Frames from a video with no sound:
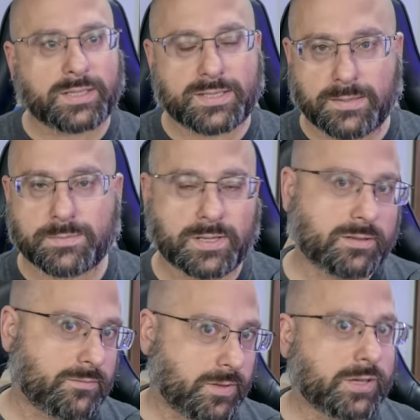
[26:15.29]
it seems
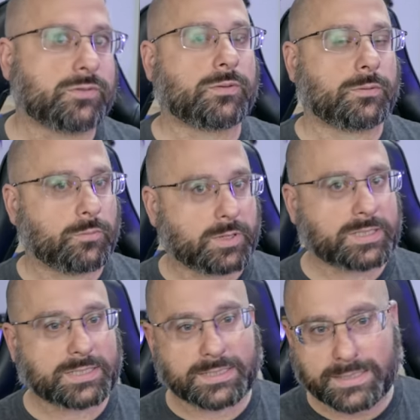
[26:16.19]
like the flight controller
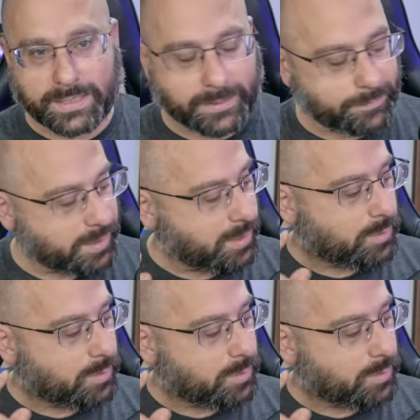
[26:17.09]
wants us to set up.